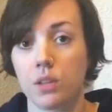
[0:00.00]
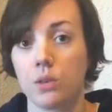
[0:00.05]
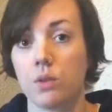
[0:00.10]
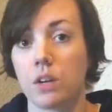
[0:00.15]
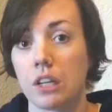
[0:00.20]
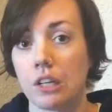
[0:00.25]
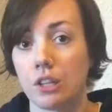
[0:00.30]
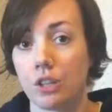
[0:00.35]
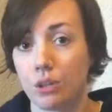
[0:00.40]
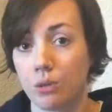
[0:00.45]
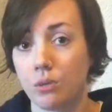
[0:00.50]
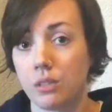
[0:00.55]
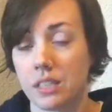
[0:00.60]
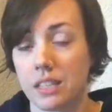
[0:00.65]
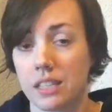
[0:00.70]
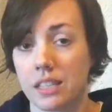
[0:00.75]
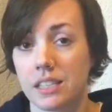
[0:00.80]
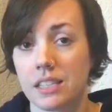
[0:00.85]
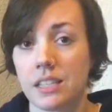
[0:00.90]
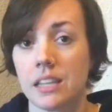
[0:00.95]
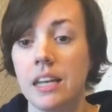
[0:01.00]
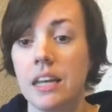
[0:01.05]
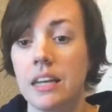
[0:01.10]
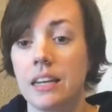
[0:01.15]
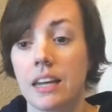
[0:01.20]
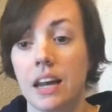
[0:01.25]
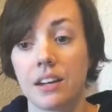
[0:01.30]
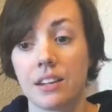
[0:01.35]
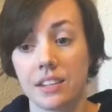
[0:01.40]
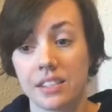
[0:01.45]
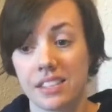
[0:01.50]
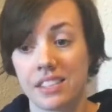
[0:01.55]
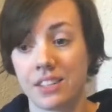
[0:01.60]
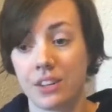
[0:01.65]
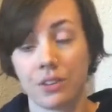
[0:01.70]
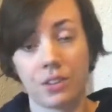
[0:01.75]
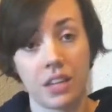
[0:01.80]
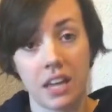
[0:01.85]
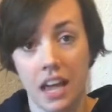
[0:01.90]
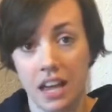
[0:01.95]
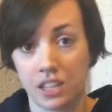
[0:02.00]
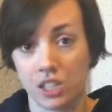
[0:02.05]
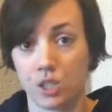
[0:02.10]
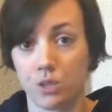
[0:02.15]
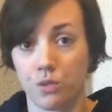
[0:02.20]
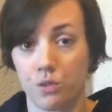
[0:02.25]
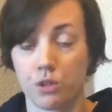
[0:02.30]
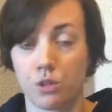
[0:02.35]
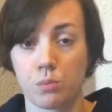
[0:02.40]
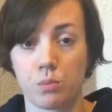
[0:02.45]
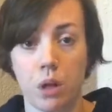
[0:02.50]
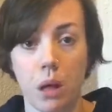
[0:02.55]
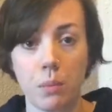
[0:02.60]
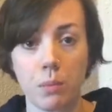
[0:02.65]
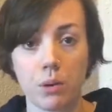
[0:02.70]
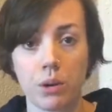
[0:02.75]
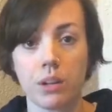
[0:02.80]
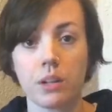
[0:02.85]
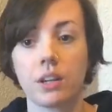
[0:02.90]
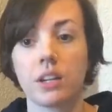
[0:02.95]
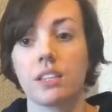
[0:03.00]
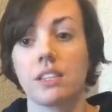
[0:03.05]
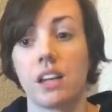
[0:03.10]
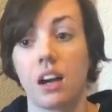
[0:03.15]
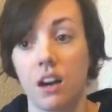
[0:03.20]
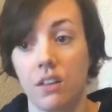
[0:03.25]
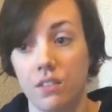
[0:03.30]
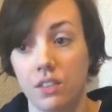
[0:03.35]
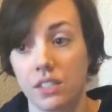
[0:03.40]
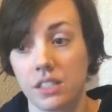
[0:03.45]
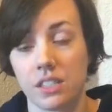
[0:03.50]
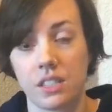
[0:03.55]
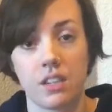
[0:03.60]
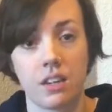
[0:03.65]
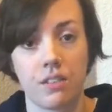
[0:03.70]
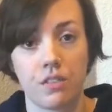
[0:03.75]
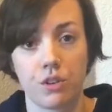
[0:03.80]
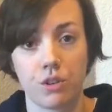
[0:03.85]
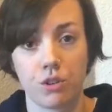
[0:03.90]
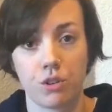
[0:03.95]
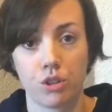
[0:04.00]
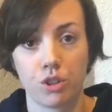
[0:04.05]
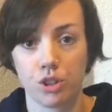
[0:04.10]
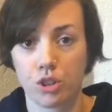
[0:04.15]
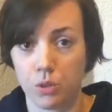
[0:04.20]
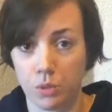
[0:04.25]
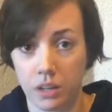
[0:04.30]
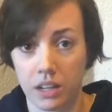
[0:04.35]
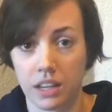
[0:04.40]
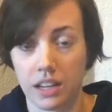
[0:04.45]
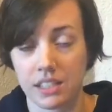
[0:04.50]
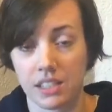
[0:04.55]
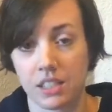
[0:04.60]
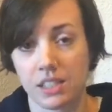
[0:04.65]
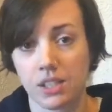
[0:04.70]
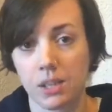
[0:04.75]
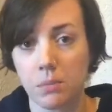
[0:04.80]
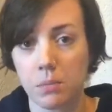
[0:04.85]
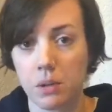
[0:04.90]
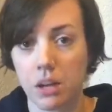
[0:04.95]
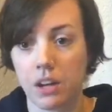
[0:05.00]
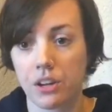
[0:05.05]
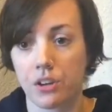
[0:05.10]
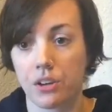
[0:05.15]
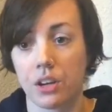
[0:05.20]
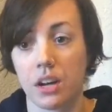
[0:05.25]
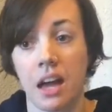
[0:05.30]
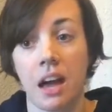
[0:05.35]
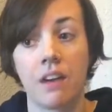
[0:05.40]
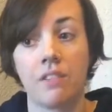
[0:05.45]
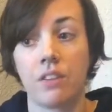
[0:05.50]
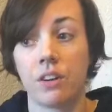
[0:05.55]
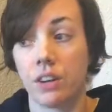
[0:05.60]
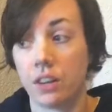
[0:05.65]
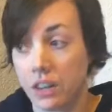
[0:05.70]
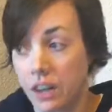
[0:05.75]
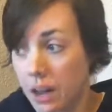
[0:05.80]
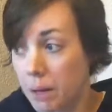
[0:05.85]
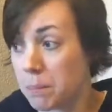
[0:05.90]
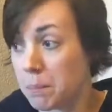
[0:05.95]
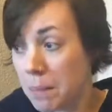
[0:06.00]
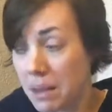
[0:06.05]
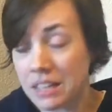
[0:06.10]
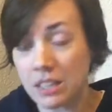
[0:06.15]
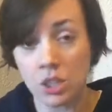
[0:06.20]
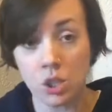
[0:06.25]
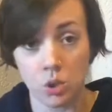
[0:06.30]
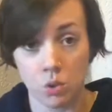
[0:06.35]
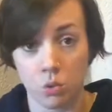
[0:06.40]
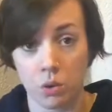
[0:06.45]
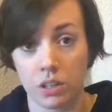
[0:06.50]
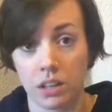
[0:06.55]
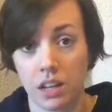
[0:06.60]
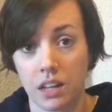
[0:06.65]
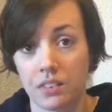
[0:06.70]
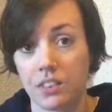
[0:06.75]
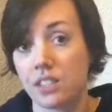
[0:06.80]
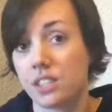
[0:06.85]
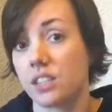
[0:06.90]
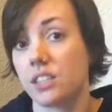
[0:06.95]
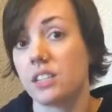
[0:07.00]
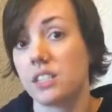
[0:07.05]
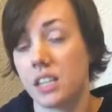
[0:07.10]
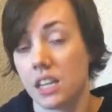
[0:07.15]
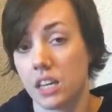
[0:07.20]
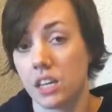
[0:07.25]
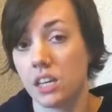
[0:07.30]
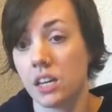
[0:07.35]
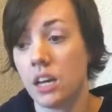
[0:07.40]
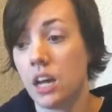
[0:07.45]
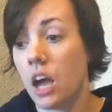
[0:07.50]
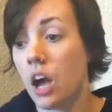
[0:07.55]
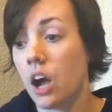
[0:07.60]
you can use this not necessarily as your first plot point, because obviously if you're doing it as a subplot, you're going to have a main storyline that's going to take